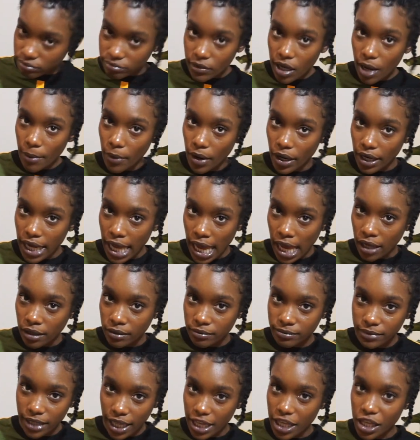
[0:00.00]
Come on now.
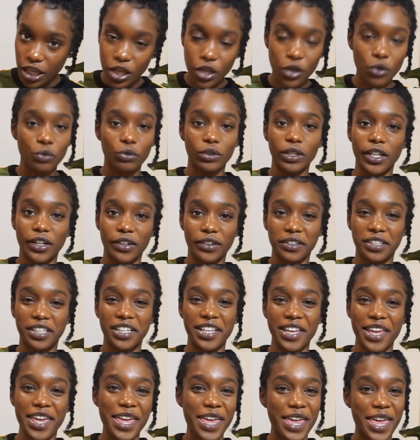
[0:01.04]
Like you
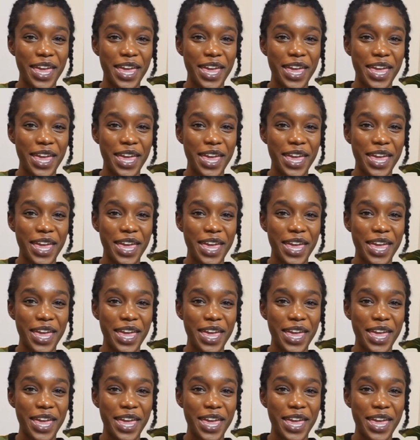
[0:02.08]
literally